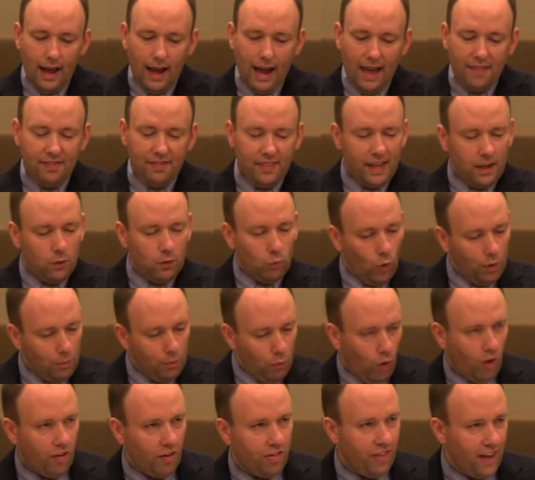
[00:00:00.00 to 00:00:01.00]
And then one
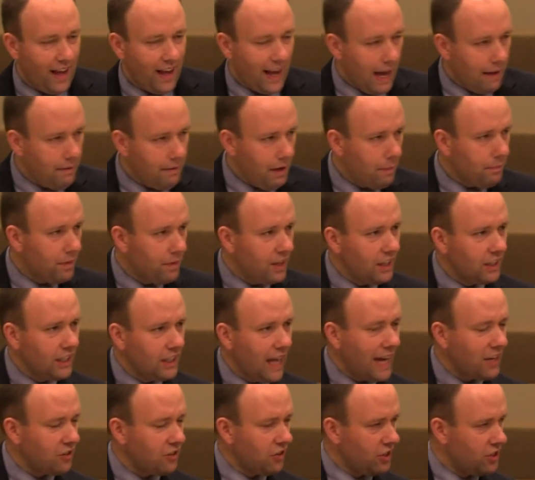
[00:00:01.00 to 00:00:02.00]
more thing. I'm going to
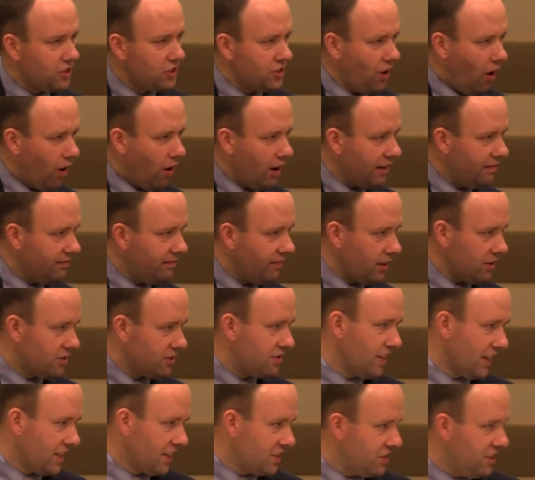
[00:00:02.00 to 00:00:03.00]
actually start in verse
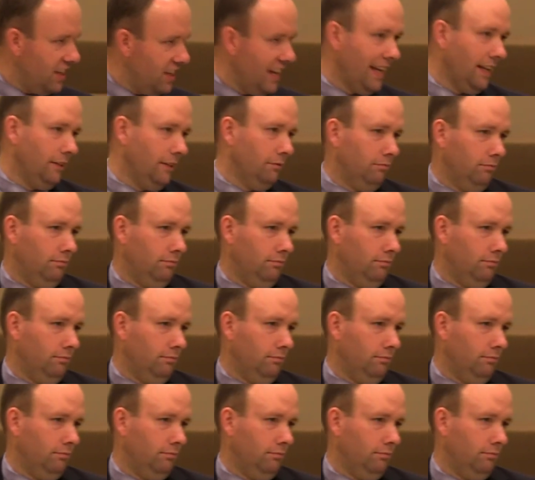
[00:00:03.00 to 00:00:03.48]
16.